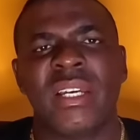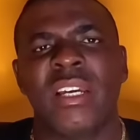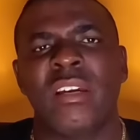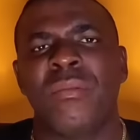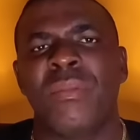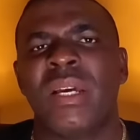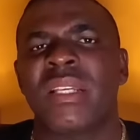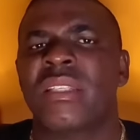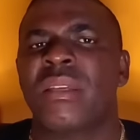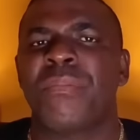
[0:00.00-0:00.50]
You
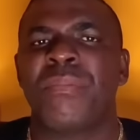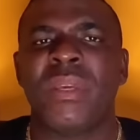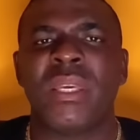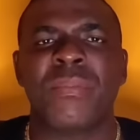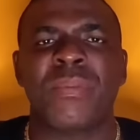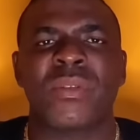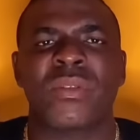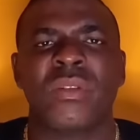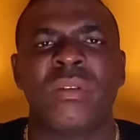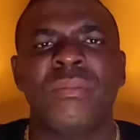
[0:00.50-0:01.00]
get me, I say
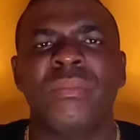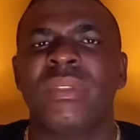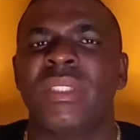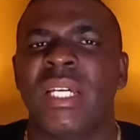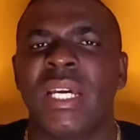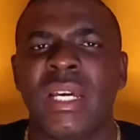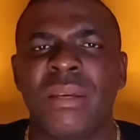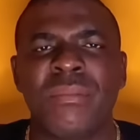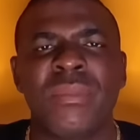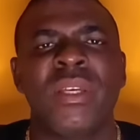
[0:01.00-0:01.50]
people,
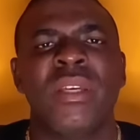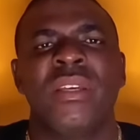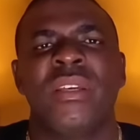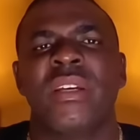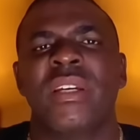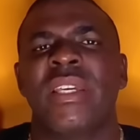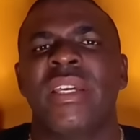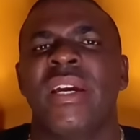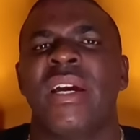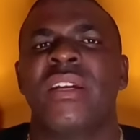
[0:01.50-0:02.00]
sometimes
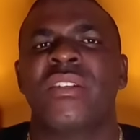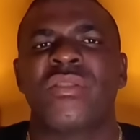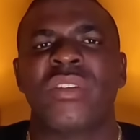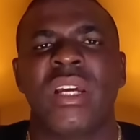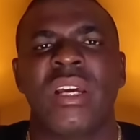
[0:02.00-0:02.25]
you can't